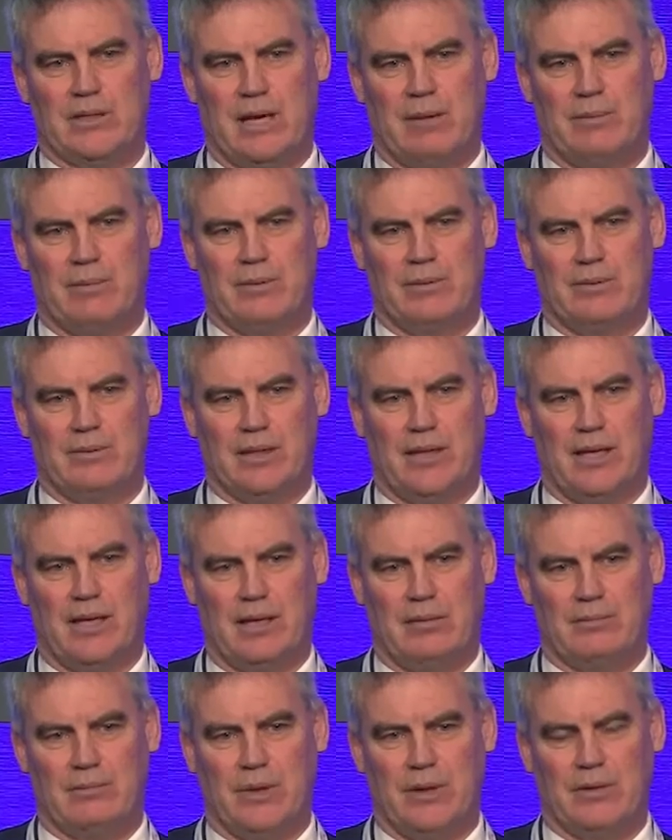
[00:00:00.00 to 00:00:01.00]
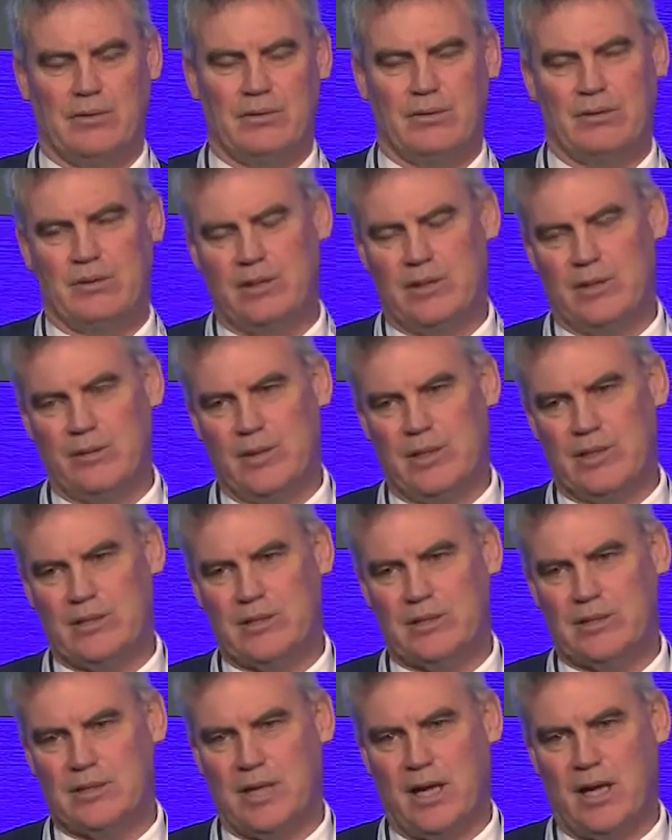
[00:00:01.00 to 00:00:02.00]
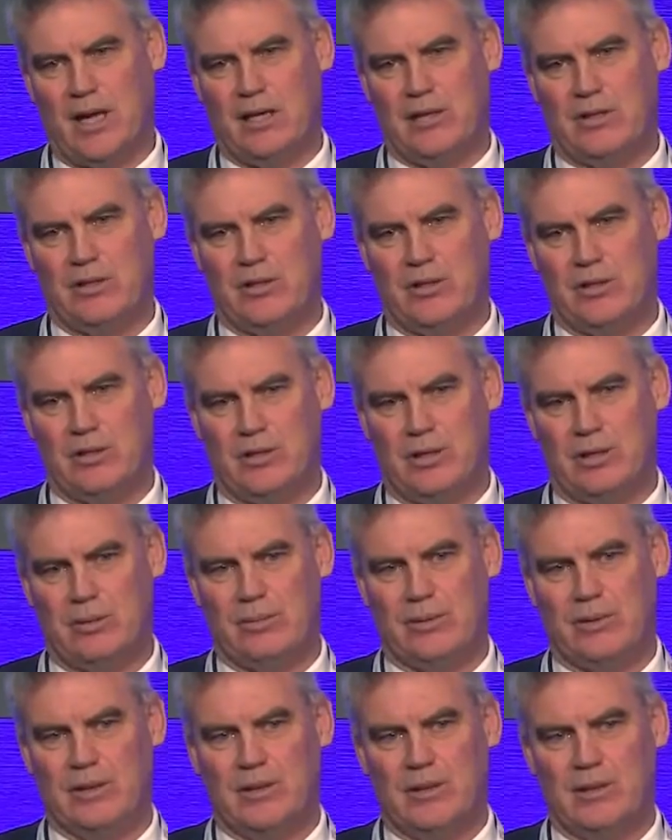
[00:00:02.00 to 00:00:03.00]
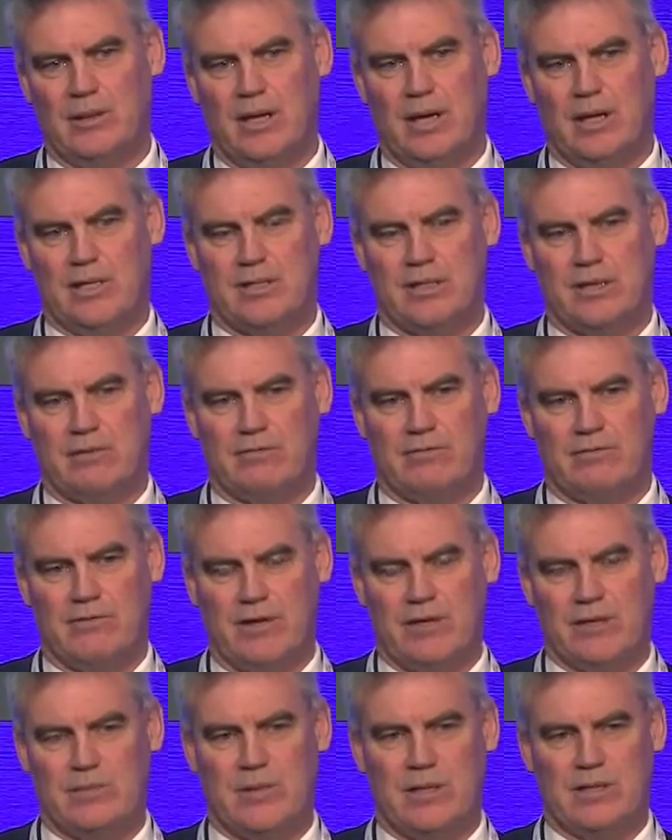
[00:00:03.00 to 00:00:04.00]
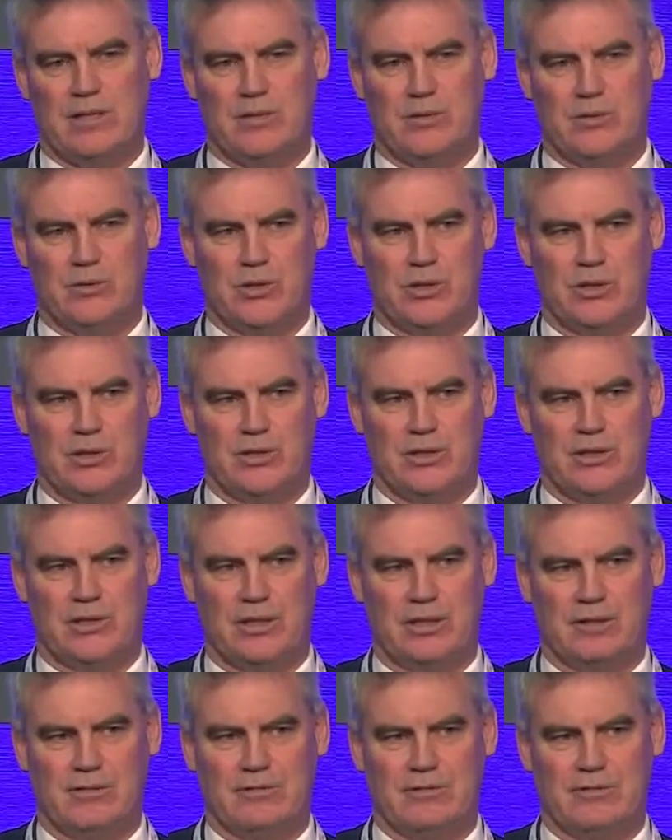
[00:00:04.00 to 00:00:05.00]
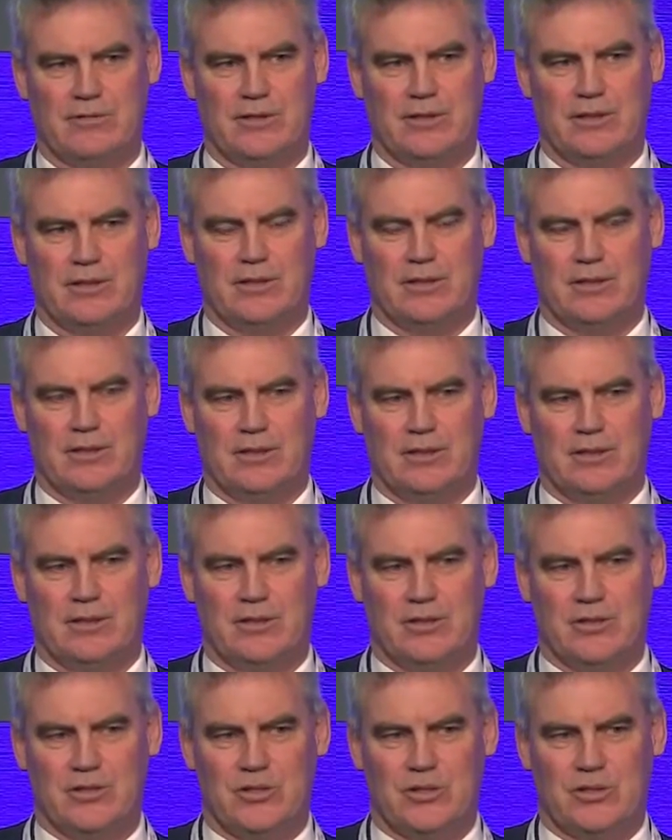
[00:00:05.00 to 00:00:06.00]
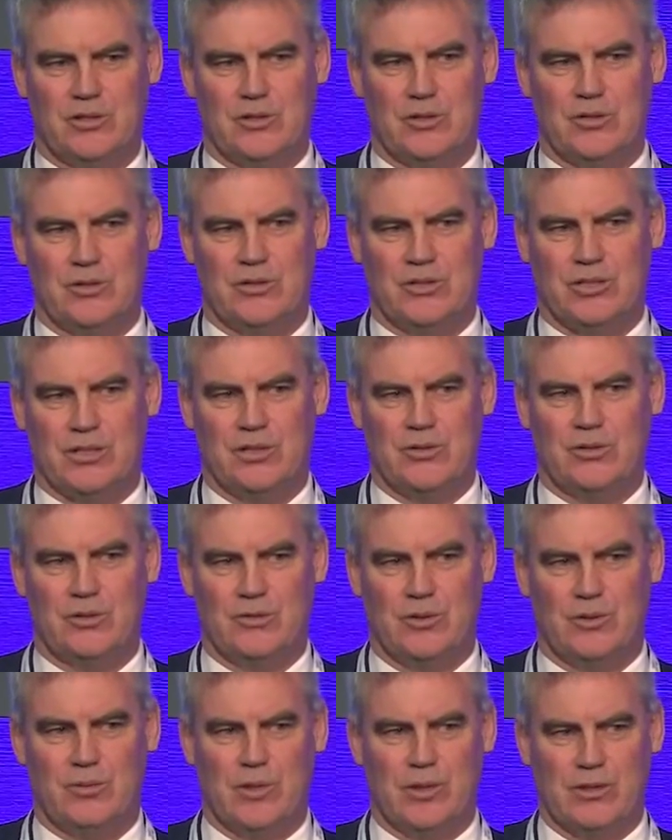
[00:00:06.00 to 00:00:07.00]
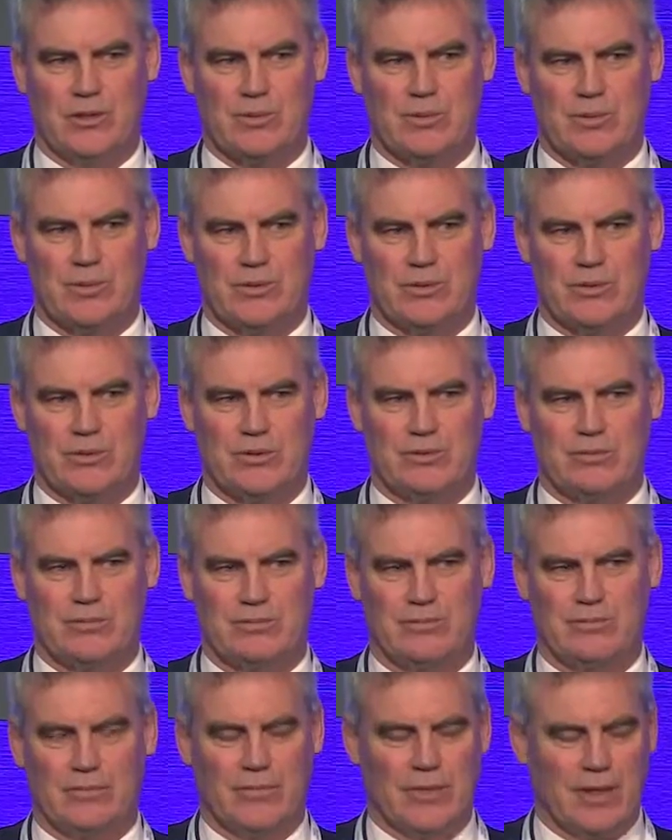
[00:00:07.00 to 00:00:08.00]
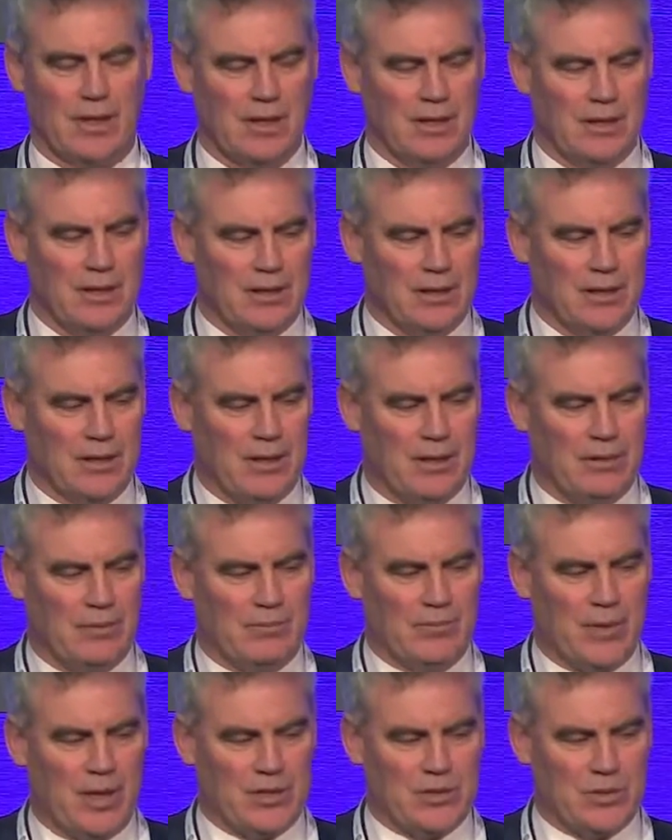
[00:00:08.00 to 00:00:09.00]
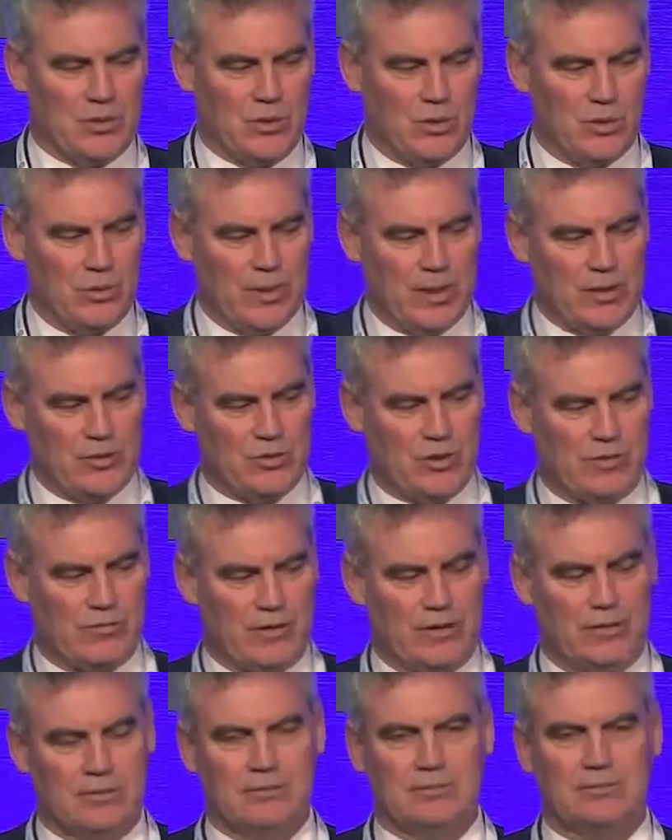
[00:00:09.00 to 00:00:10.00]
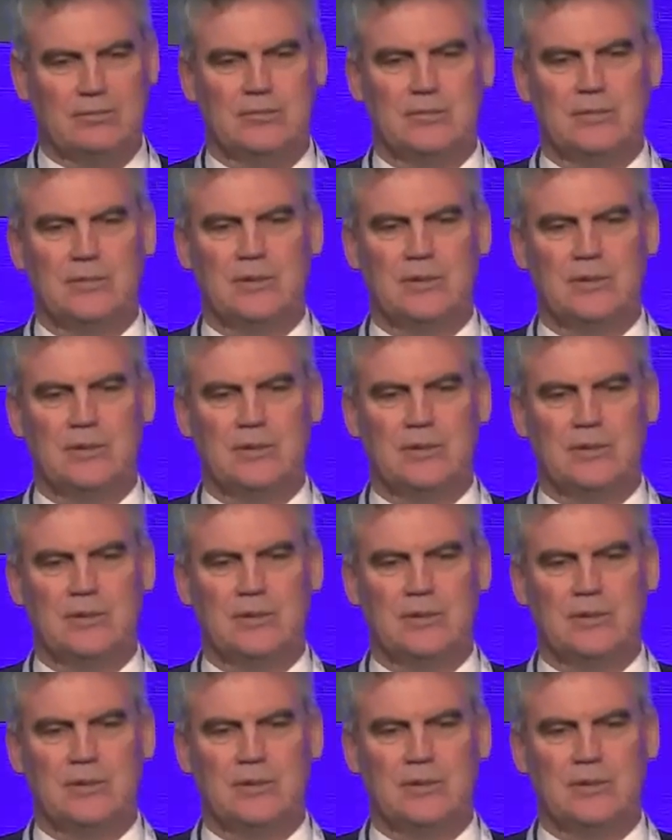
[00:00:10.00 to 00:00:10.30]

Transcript: up um, both in the US and in Europe as a fundamental alternative to single room hospitals. And that's all been driven